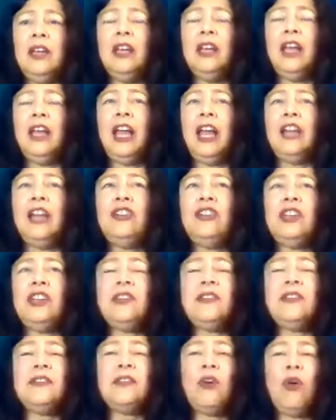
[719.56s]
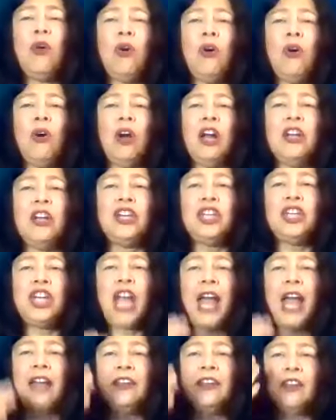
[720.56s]
And she saw a
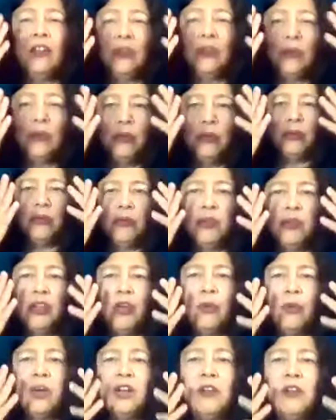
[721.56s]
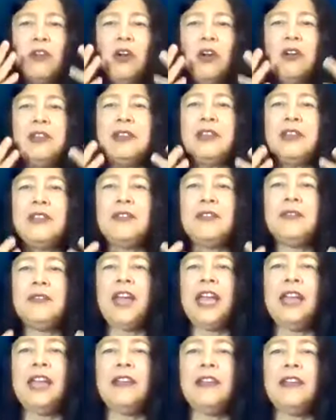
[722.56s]
shadow go across his
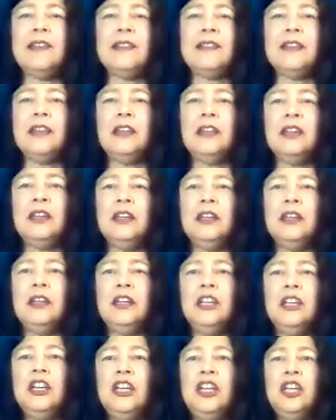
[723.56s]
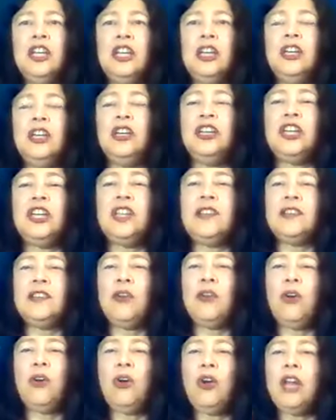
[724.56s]
face. She
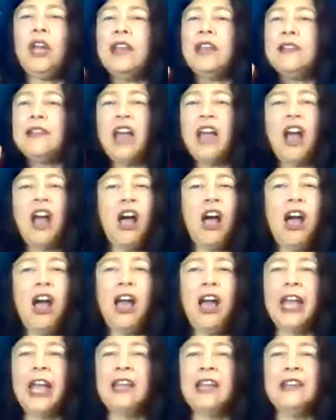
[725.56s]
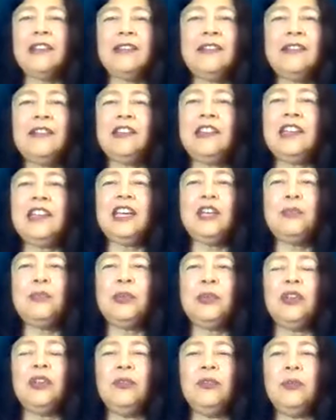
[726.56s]
saw his eyes
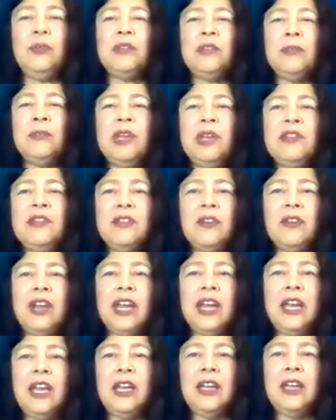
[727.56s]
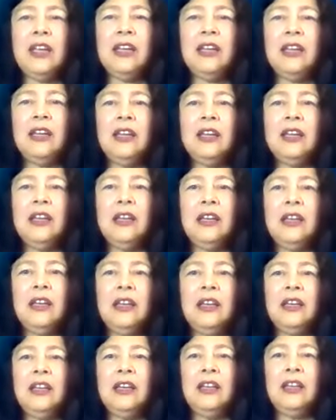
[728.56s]
deepen with misery.
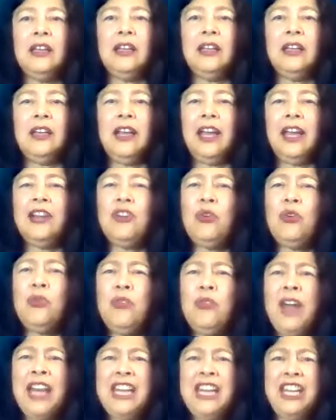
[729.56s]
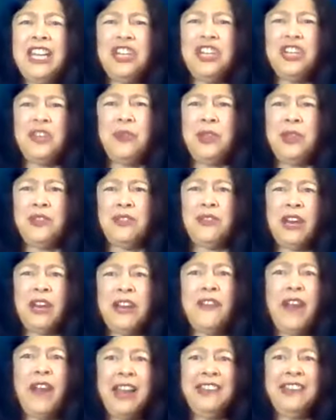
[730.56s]
And already she was
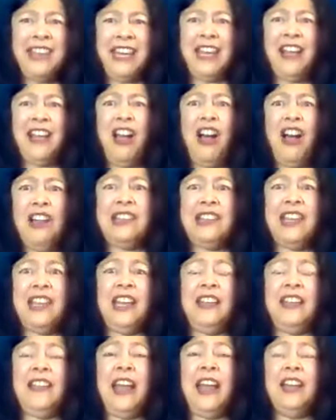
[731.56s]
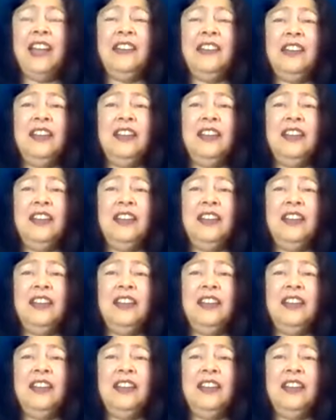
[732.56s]
regretting asking that.